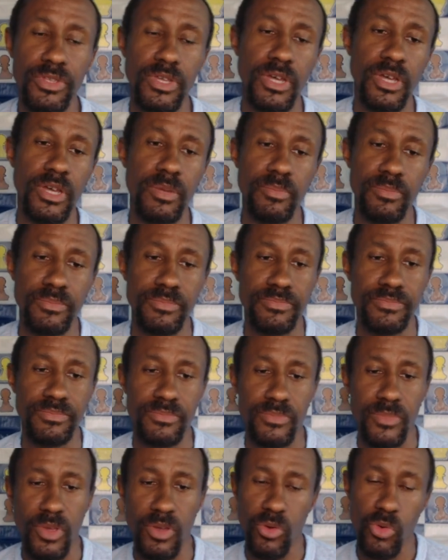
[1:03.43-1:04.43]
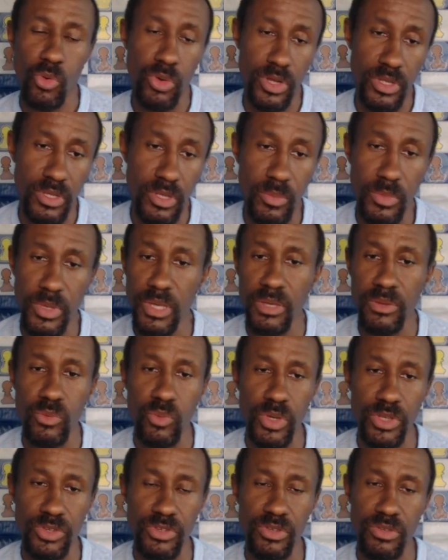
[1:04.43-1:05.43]
time, according to me,
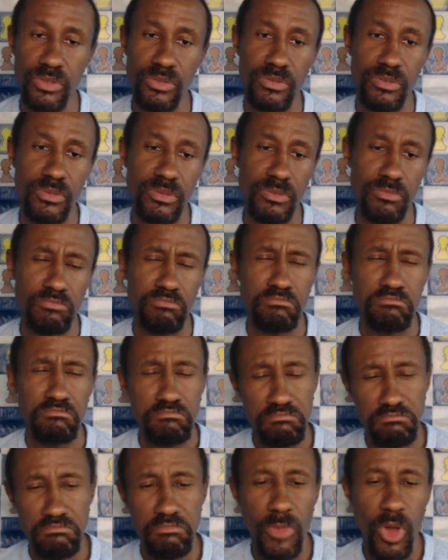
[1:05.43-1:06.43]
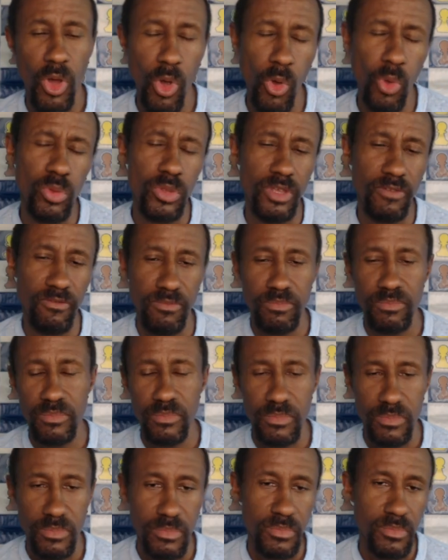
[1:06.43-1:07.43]
which is only
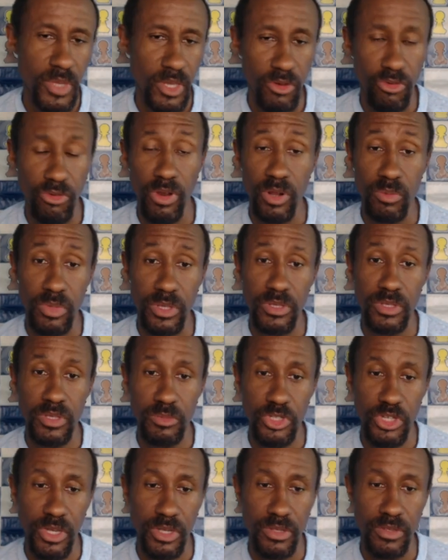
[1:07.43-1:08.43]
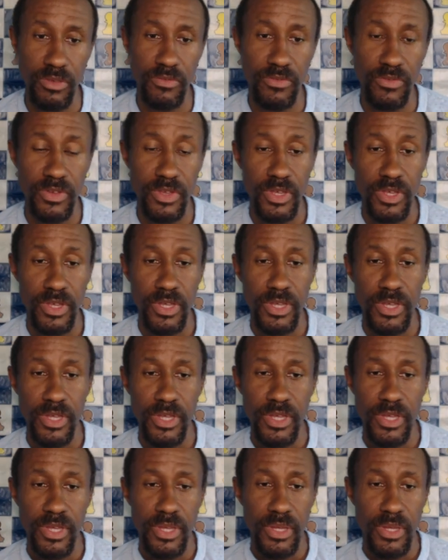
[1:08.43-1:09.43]
incredibly subjective.
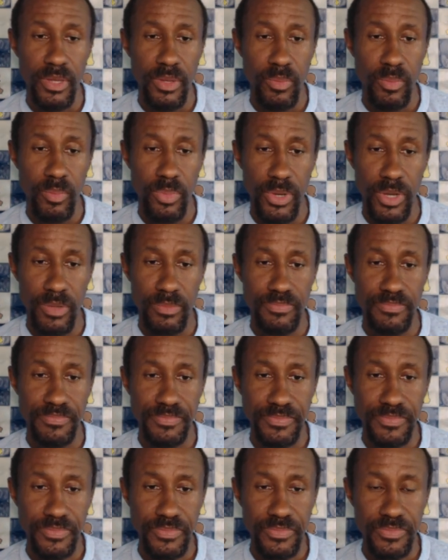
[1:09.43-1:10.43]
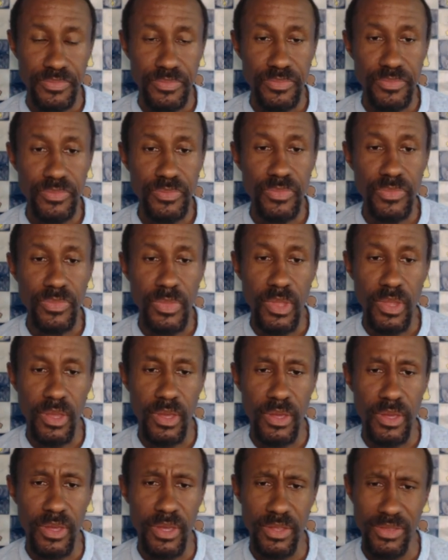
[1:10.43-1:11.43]
But
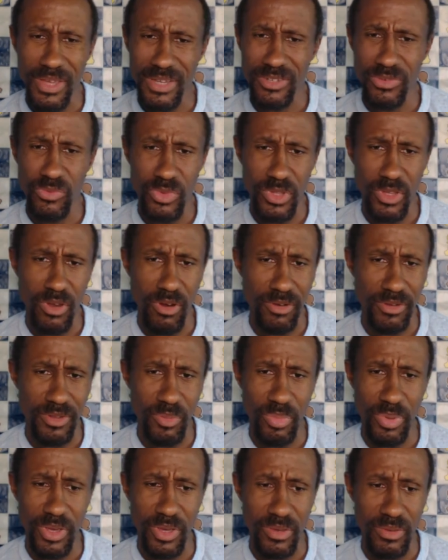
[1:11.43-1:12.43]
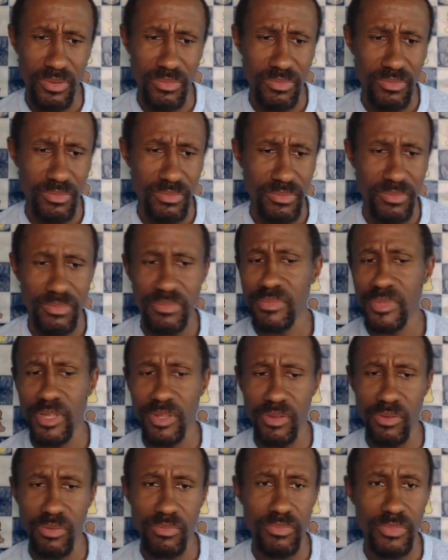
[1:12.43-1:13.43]
it's actually really hard to pick,
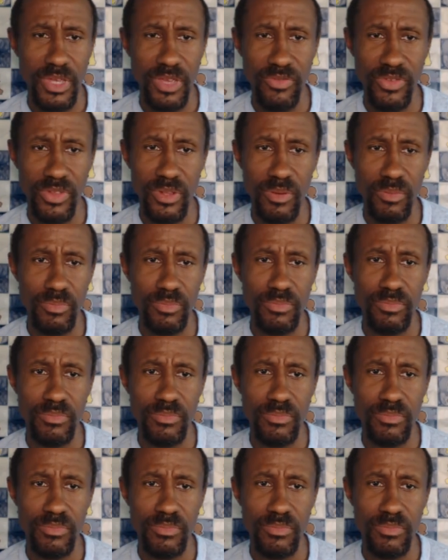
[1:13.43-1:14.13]
even a